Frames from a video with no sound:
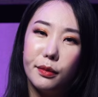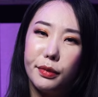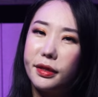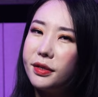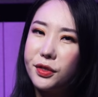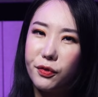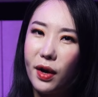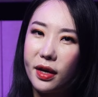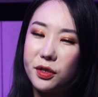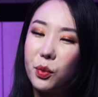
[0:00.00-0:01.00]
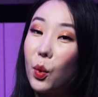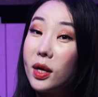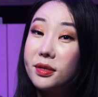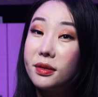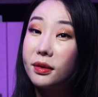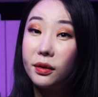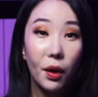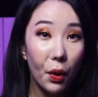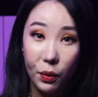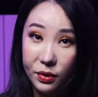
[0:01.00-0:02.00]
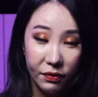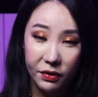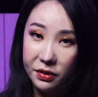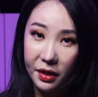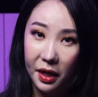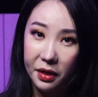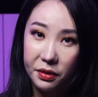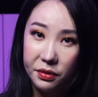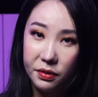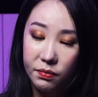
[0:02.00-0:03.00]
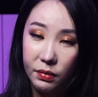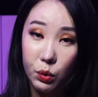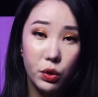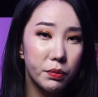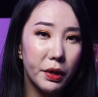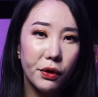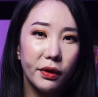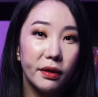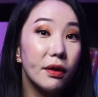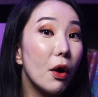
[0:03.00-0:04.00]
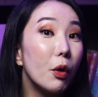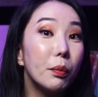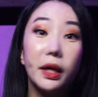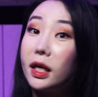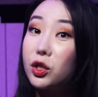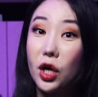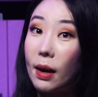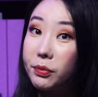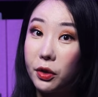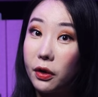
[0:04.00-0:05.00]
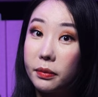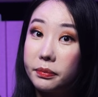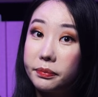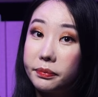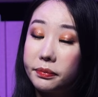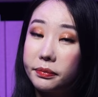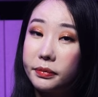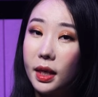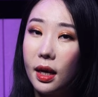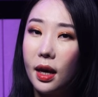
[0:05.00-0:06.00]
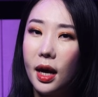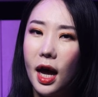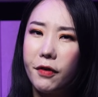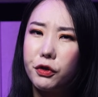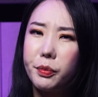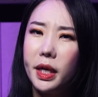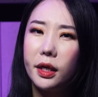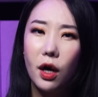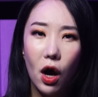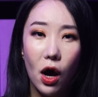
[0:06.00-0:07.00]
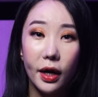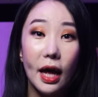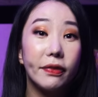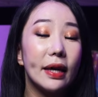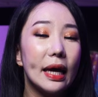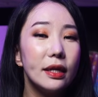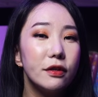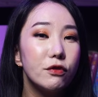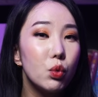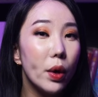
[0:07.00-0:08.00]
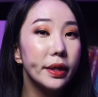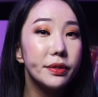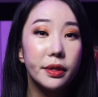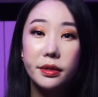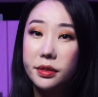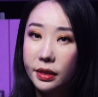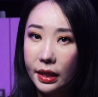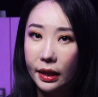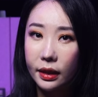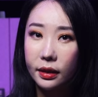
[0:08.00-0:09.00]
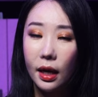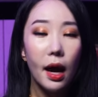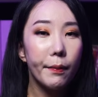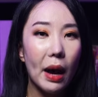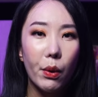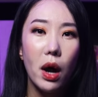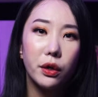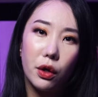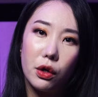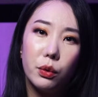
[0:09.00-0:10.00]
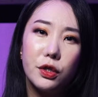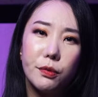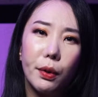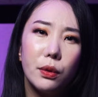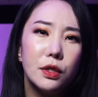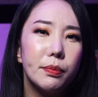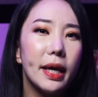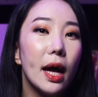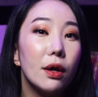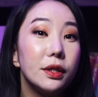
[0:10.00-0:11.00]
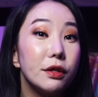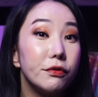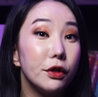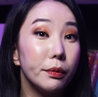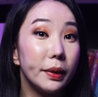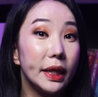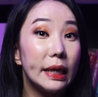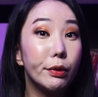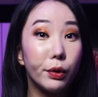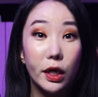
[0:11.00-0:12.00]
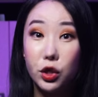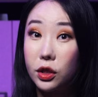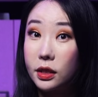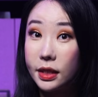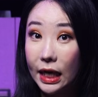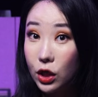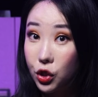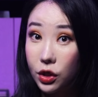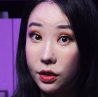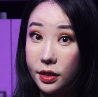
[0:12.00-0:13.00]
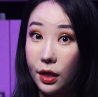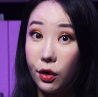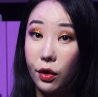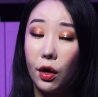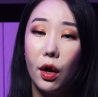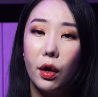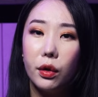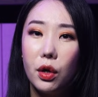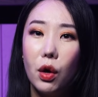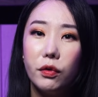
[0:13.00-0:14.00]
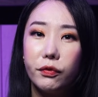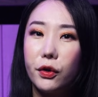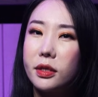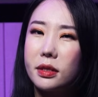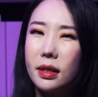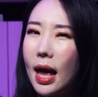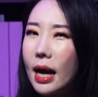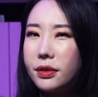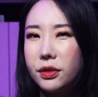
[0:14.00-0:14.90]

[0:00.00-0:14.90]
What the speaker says: But this arrest wasn't the close of this case. It was merely the opening chapter. After being caught at the end of 2016, Park Kwang-yeol, who was supposed to be held in a Philippine immigration detention center known for its lax